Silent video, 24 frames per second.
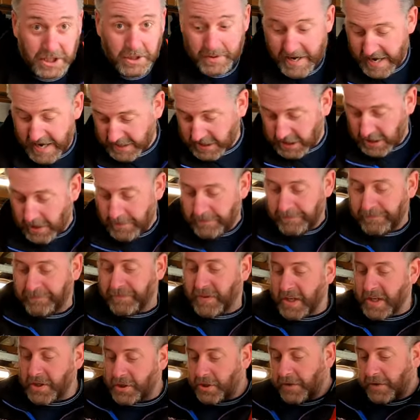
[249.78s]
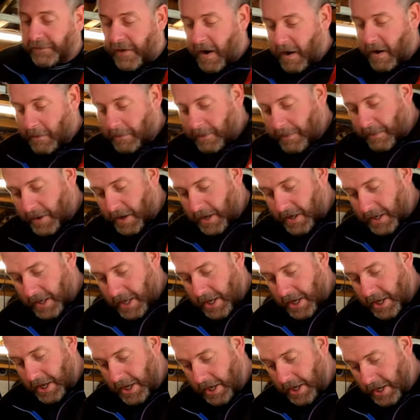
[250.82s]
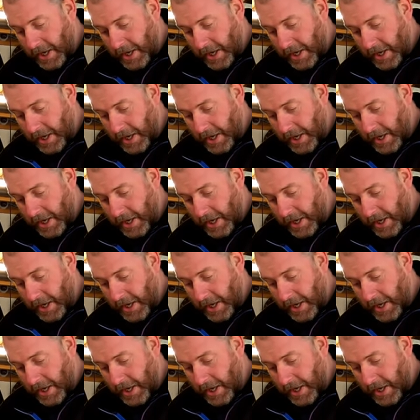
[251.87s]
to do next is just fire up the bike